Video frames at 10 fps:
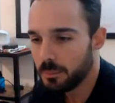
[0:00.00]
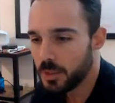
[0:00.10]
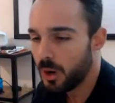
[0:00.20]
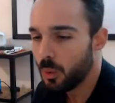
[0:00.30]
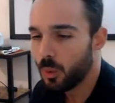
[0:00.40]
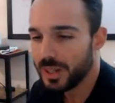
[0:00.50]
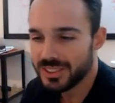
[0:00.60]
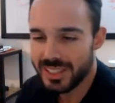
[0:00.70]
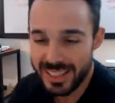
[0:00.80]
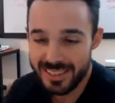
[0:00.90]
you know,
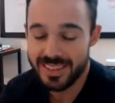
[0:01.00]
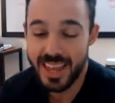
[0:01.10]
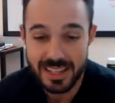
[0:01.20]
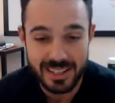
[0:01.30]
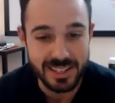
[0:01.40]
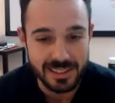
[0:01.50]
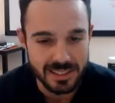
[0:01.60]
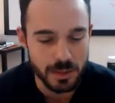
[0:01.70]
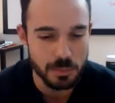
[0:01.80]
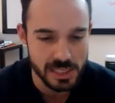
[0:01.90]
wasn't intended
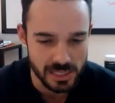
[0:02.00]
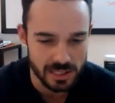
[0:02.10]
to be in